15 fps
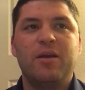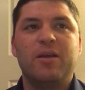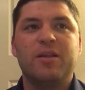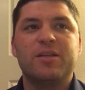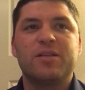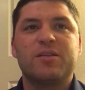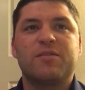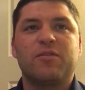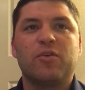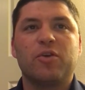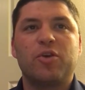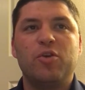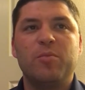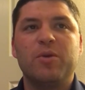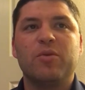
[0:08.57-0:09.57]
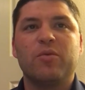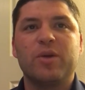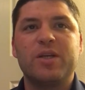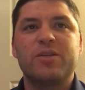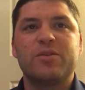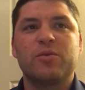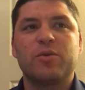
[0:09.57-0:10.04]
and this is for Human
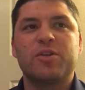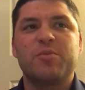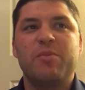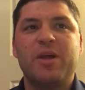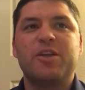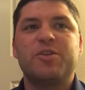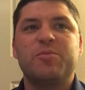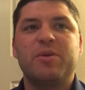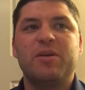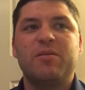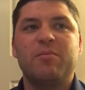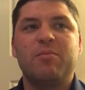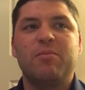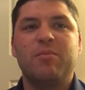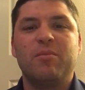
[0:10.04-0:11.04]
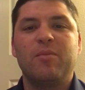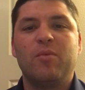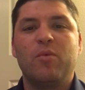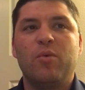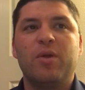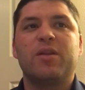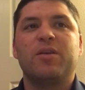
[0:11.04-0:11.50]
Resource Management
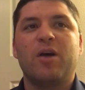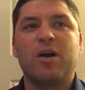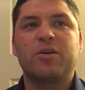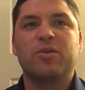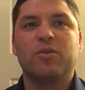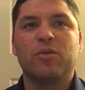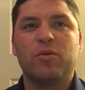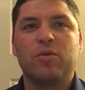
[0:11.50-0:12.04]
with Dr.